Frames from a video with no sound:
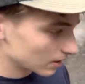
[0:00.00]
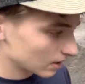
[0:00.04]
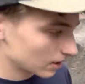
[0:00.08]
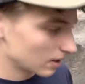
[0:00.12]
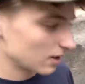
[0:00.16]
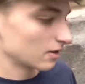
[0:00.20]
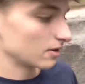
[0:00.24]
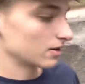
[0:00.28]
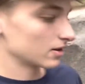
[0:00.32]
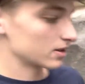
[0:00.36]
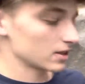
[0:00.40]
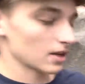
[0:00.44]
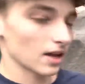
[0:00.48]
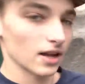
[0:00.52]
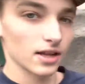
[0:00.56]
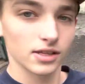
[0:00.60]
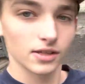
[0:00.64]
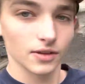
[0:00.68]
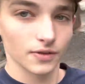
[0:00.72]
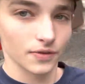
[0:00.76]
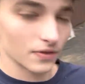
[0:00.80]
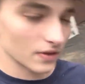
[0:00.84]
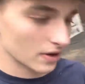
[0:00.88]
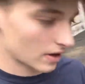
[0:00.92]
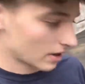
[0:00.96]
besides the
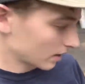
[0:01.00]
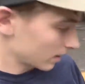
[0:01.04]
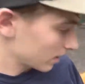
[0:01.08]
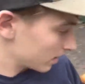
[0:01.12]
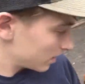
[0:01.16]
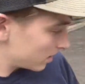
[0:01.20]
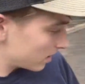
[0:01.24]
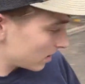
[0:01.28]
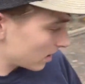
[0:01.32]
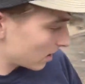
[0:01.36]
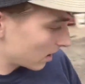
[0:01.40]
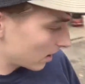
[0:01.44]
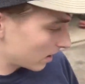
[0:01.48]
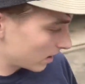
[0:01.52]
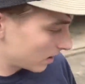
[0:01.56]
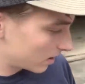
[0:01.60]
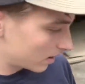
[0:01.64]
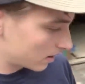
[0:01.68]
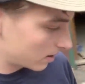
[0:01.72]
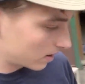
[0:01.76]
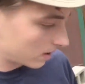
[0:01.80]
fact that